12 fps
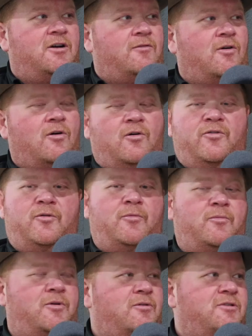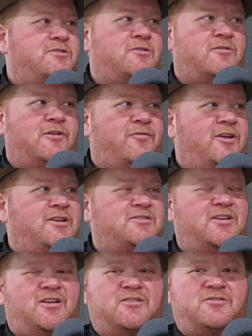have all the mobilities, all the things
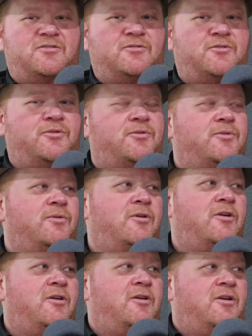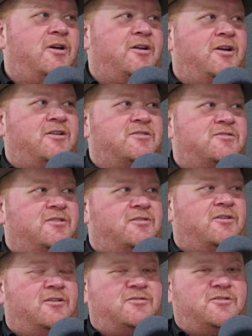they can still do, and they just
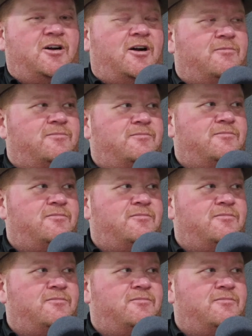sit there and stop.